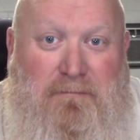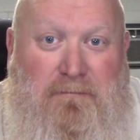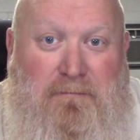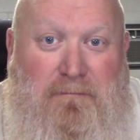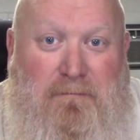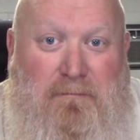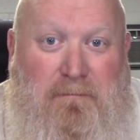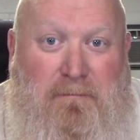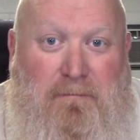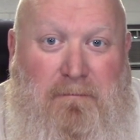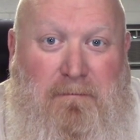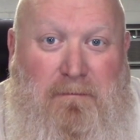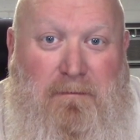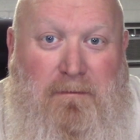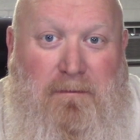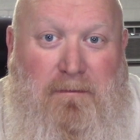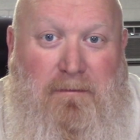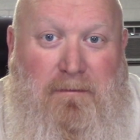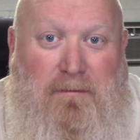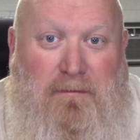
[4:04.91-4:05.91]

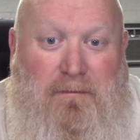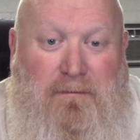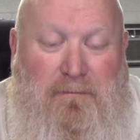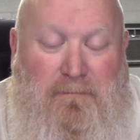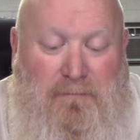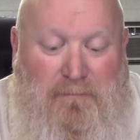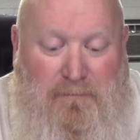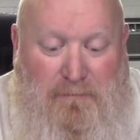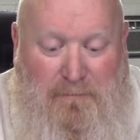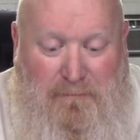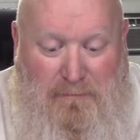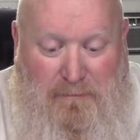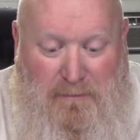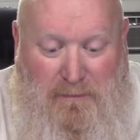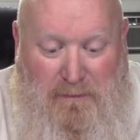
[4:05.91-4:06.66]
[no speech]